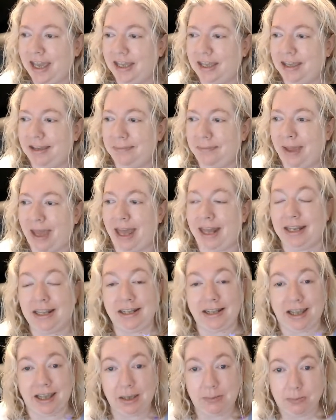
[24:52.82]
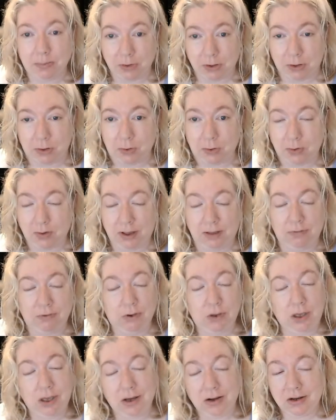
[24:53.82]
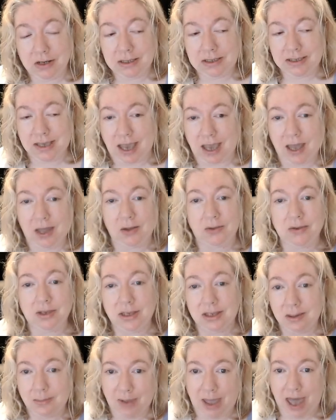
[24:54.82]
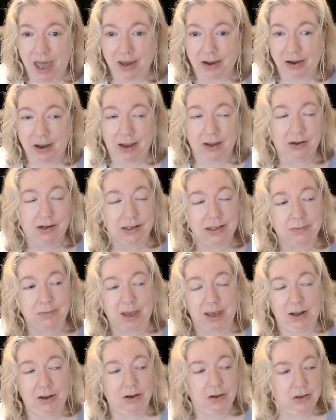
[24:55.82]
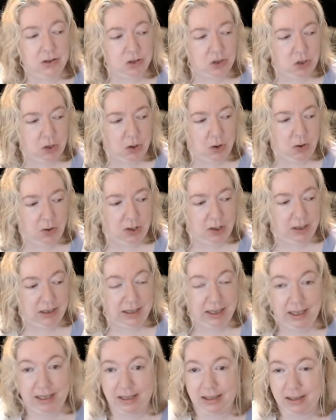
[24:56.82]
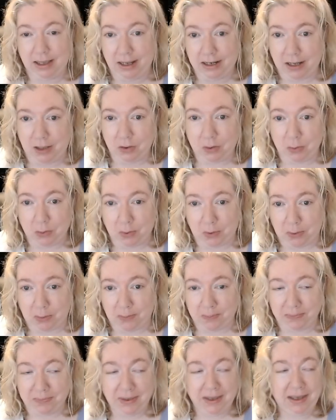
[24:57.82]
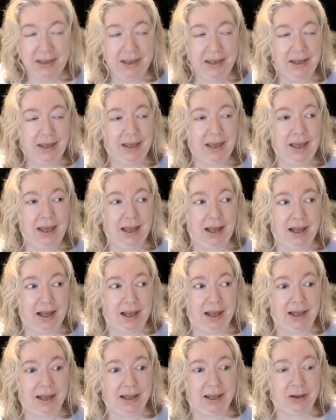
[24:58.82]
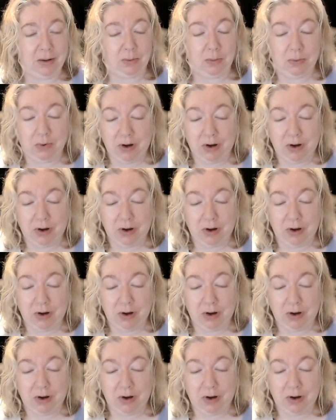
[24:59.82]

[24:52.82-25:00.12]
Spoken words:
Gabanna Light Blue. If you hear a sound in the background, it's my air conditioner going in another room. We're